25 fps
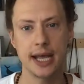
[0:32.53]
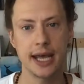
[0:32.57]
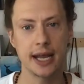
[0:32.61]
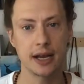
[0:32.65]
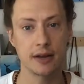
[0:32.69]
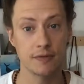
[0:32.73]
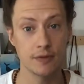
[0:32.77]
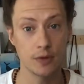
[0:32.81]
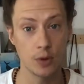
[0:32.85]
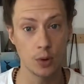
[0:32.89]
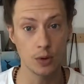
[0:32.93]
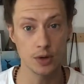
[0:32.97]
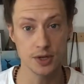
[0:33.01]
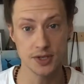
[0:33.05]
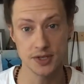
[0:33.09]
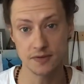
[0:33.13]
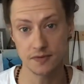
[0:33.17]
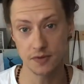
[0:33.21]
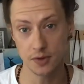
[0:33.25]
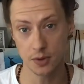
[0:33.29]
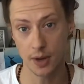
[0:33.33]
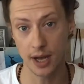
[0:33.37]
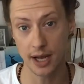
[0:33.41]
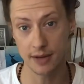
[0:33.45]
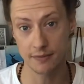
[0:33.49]
And of course,
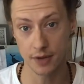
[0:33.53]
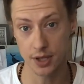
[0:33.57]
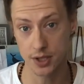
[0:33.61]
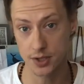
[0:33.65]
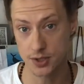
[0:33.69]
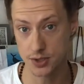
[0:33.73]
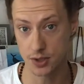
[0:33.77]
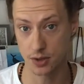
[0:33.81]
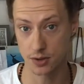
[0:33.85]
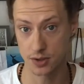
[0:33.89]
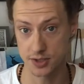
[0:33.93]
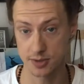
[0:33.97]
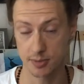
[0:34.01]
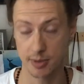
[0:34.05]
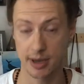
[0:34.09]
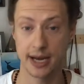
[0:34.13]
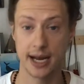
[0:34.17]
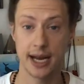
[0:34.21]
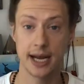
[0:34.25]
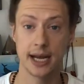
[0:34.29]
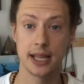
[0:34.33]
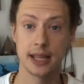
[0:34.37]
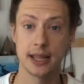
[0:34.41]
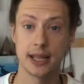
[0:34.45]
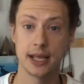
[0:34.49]
if you have concerns about
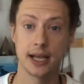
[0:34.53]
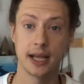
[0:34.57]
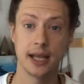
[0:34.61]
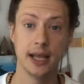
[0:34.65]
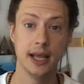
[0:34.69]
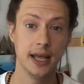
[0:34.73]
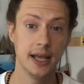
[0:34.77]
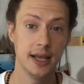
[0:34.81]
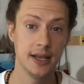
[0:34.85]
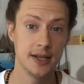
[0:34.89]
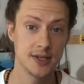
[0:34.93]
anything,